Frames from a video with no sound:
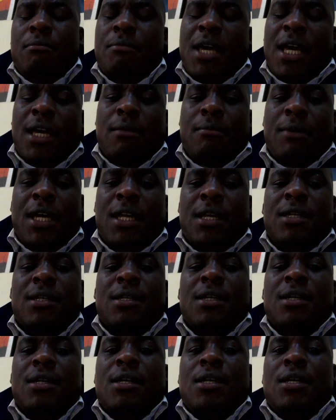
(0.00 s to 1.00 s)
Bear in mind,
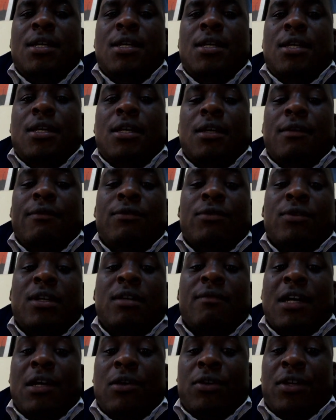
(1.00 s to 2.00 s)
if you
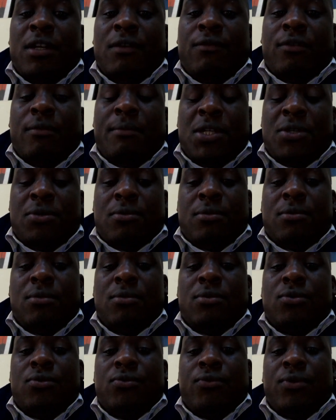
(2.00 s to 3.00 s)
give a wrong information
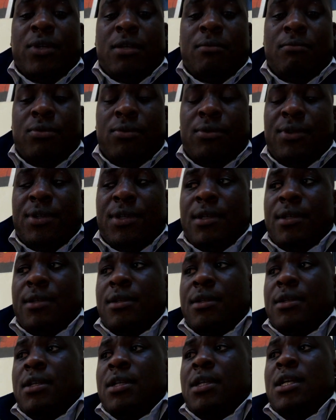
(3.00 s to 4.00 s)
to QuickBooks,
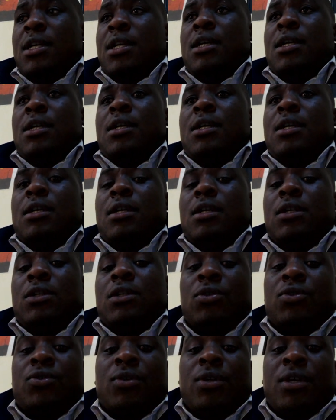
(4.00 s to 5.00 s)

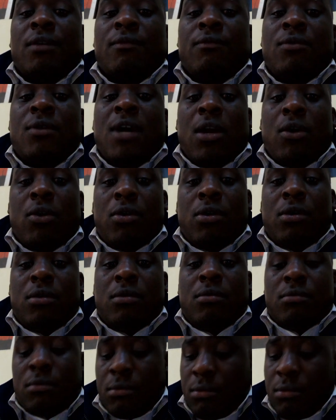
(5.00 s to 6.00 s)
it also gives you a wrong